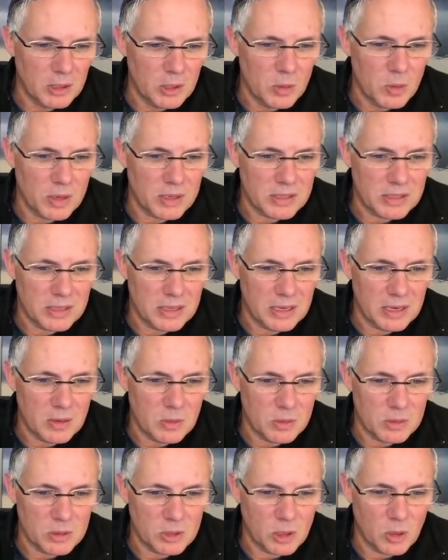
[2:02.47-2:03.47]
USD
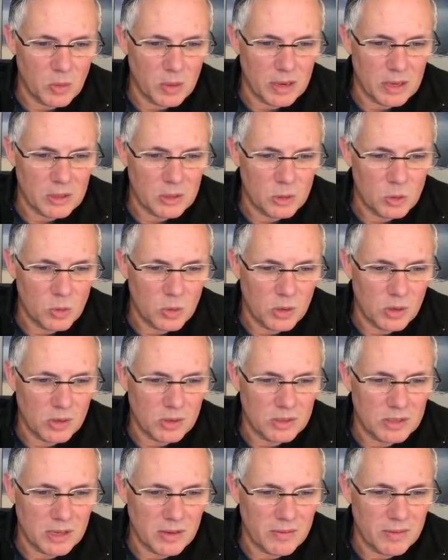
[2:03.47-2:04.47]
was showing at
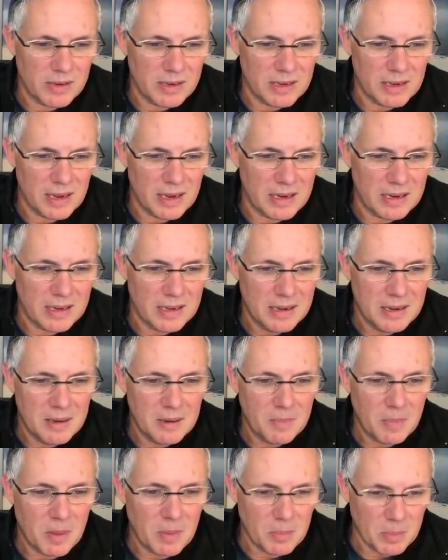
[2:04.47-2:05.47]
278
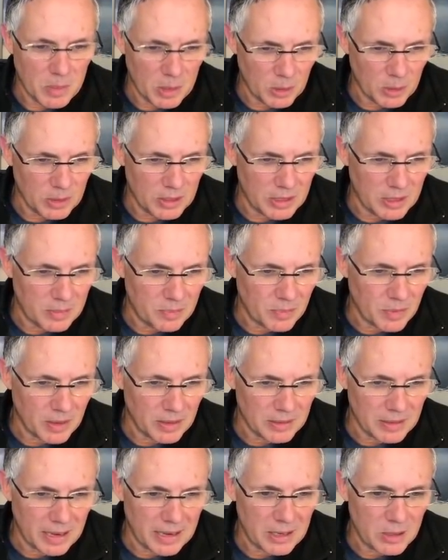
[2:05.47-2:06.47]
million.
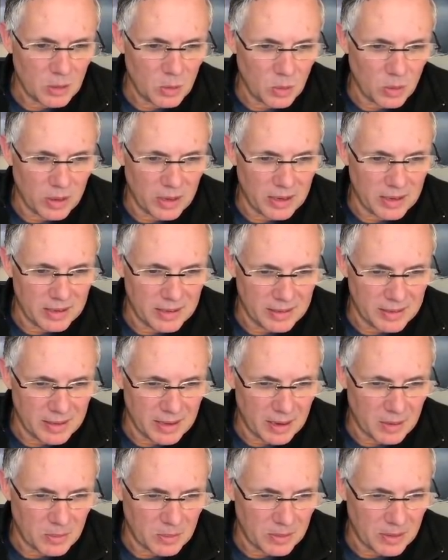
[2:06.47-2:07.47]
Litecoin
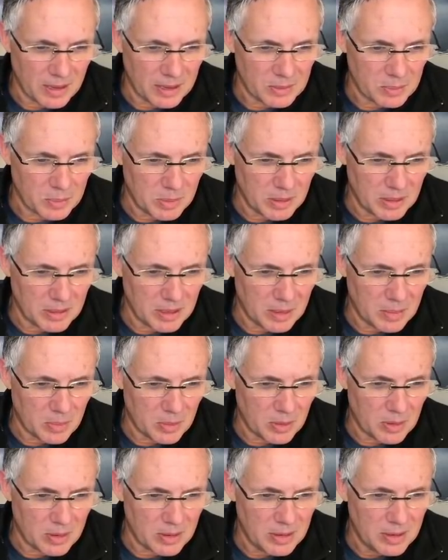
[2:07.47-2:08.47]
that with that big
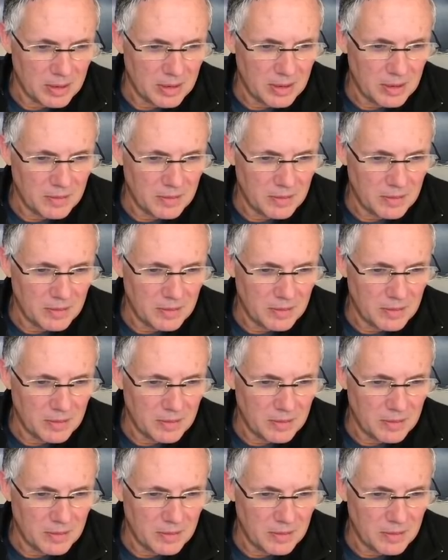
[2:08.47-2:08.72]
number.